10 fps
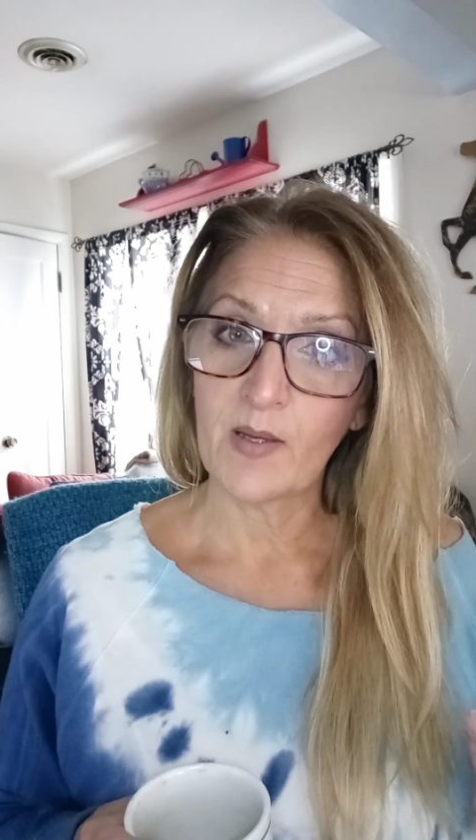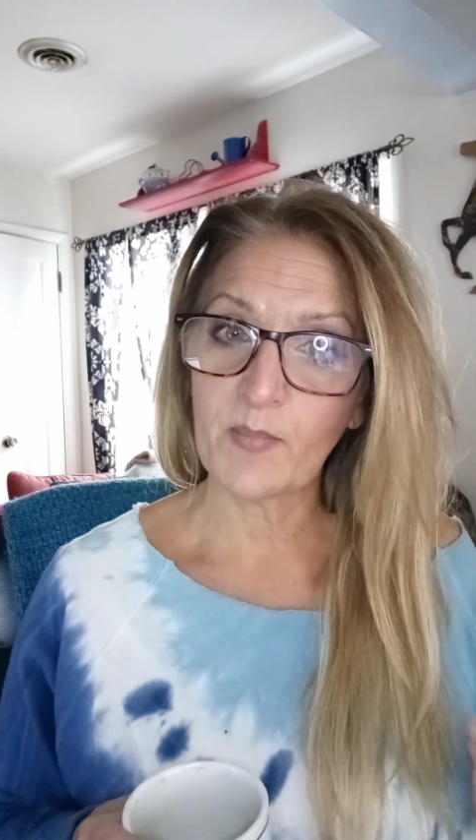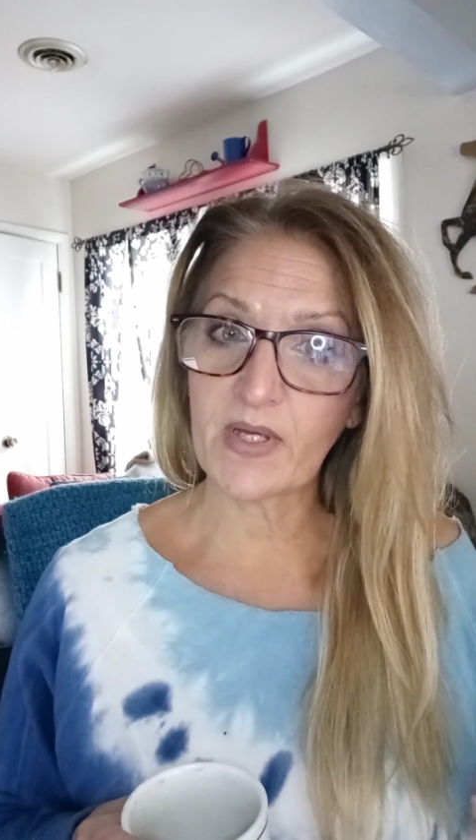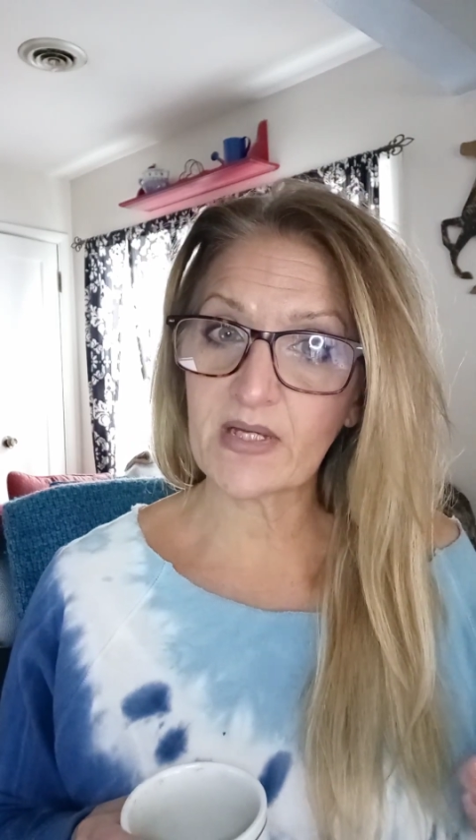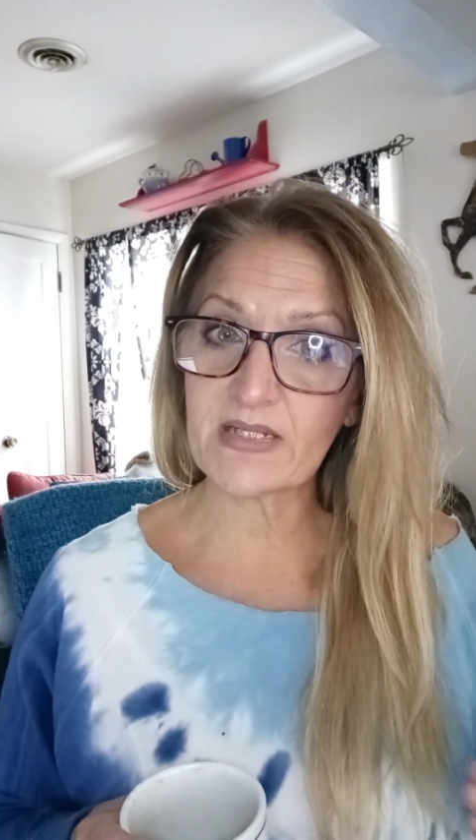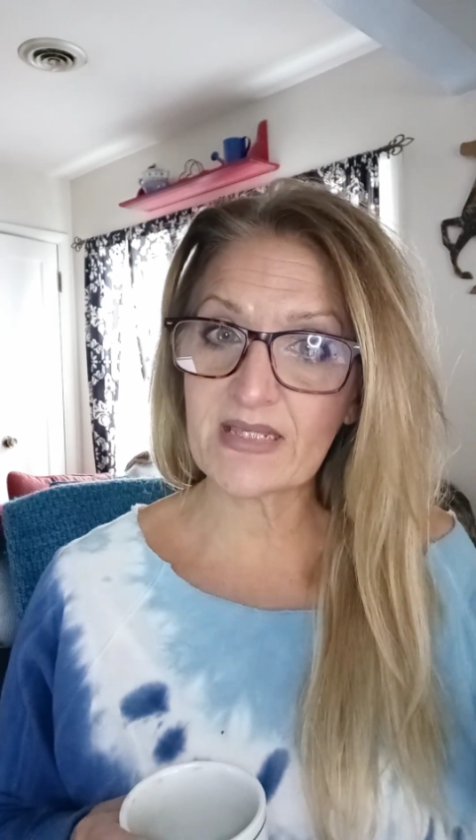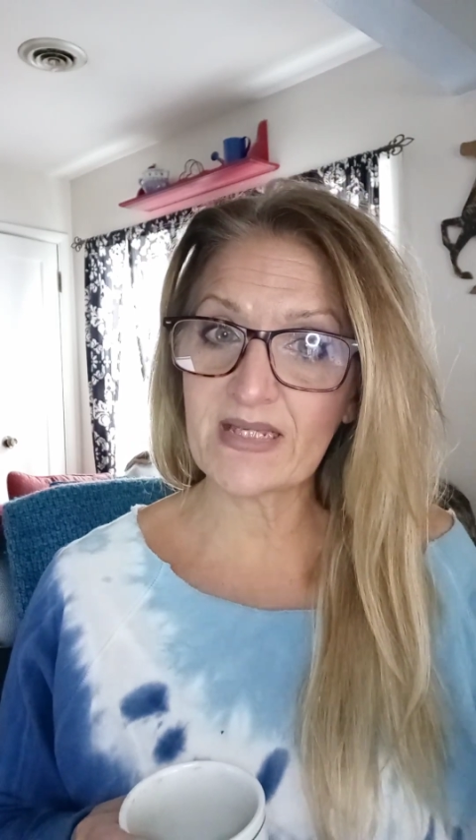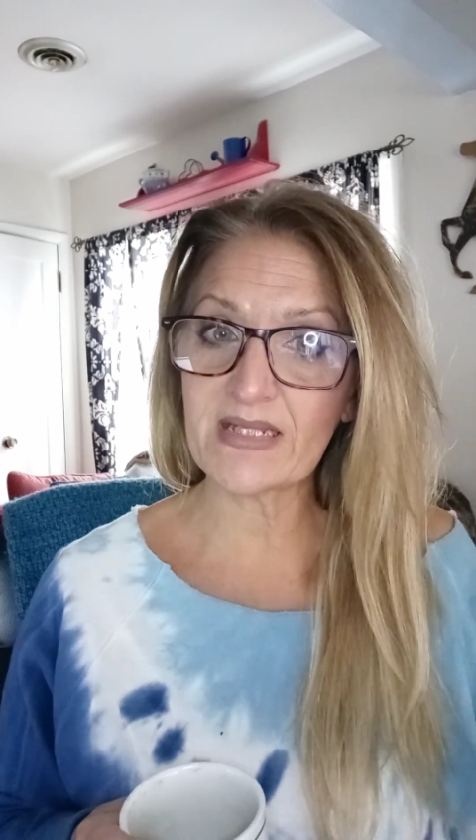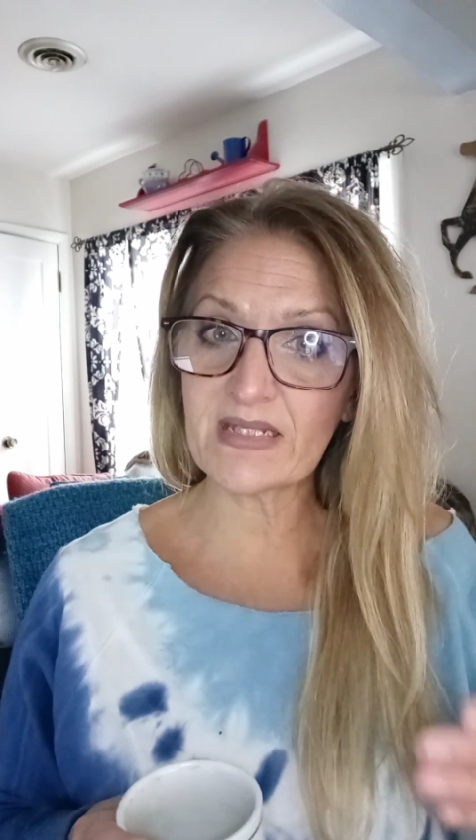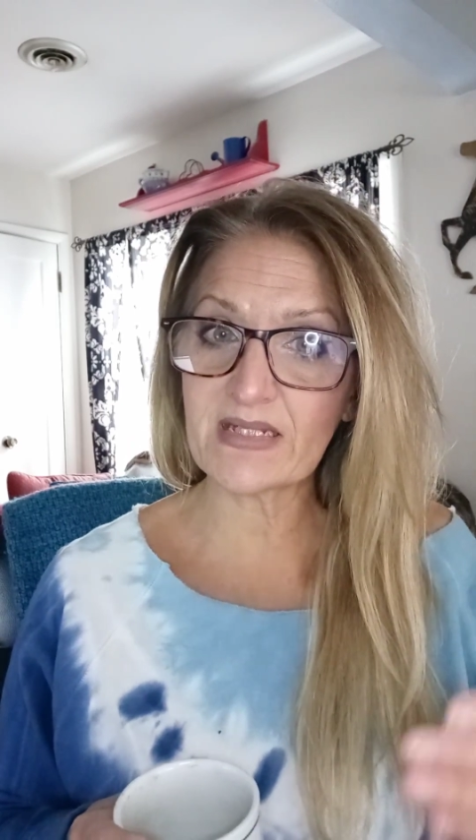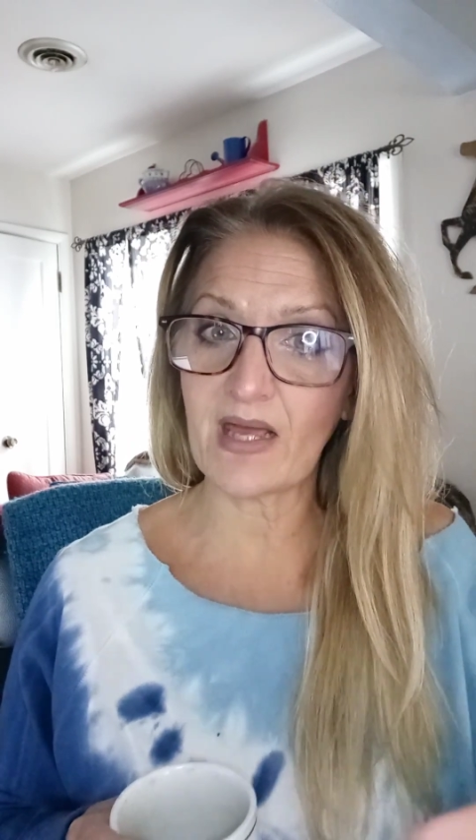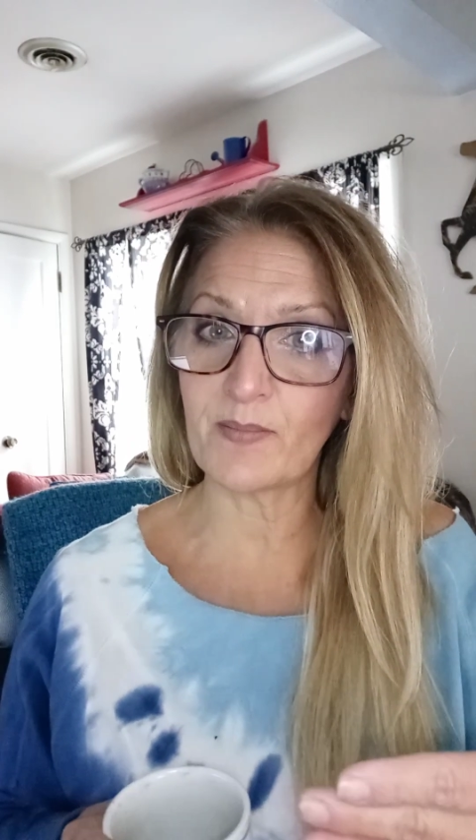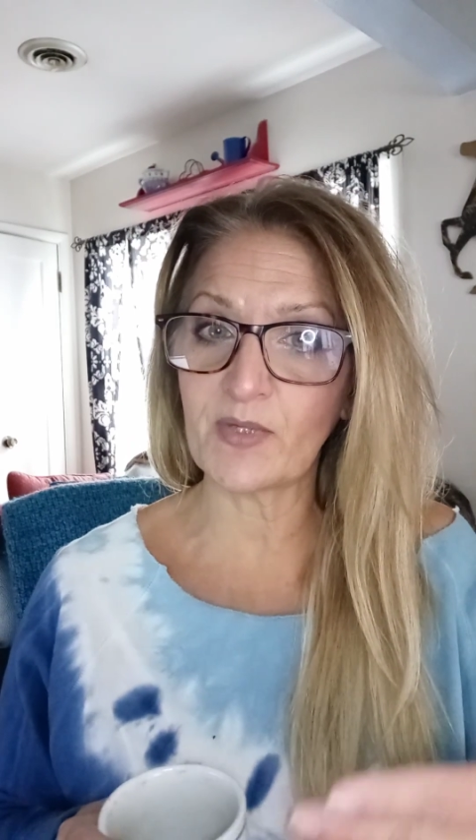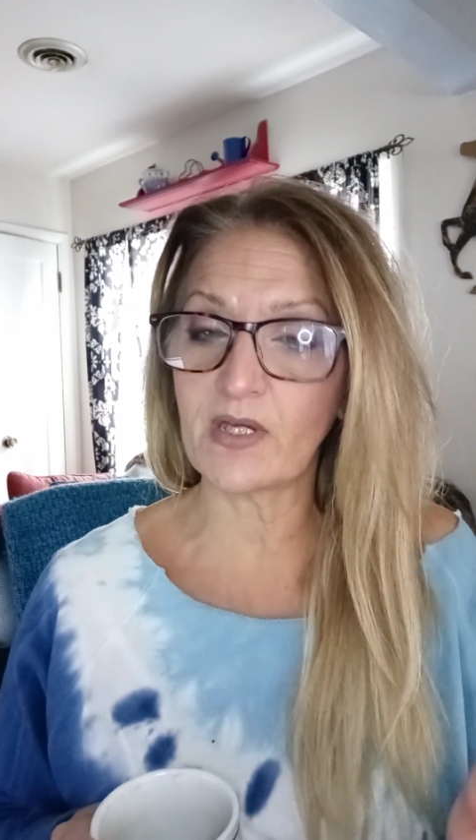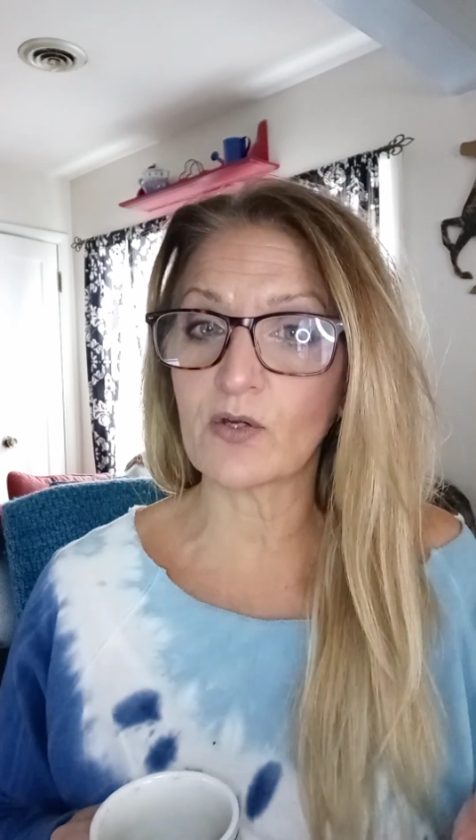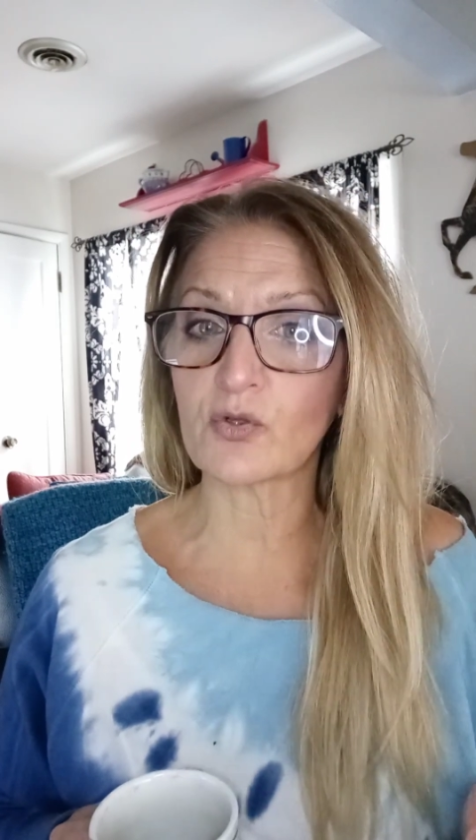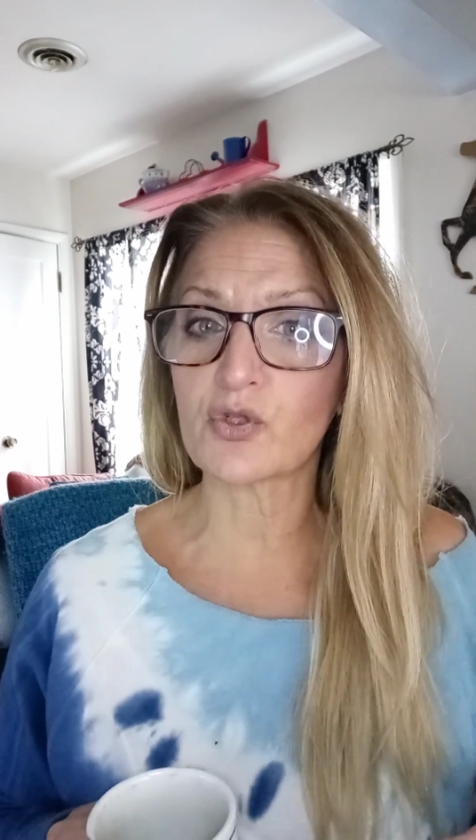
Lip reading: because this time of year